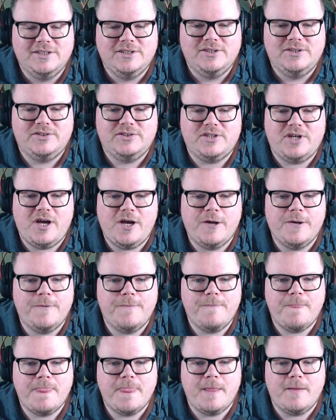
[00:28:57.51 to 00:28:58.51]
So,
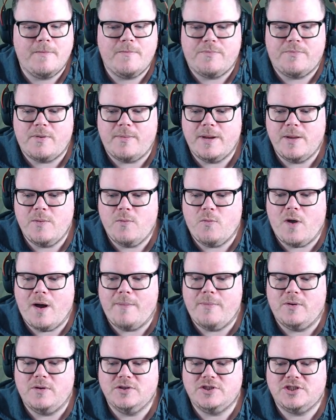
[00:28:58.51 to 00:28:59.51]
probably one
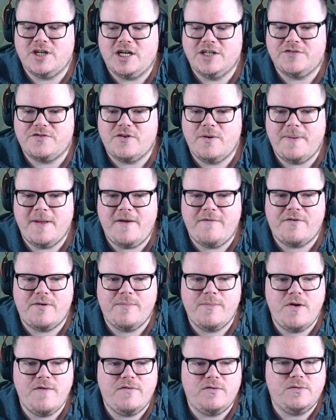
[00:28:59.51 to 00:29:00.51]
more chance for a bit of
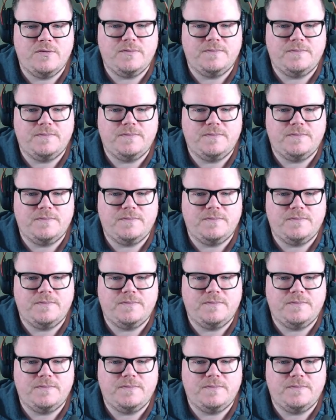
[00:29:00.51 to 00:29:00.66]
removal.